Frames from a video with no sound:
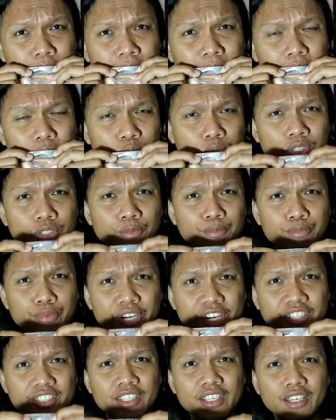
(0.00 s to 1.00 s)
because when you're
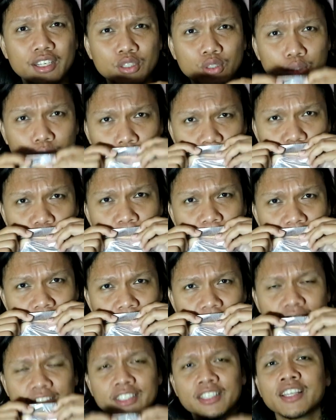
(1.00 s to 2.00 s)
pressing it too
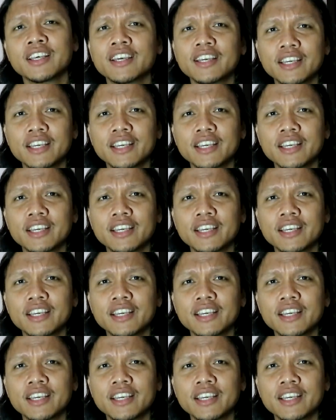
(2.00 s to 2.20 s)
hard,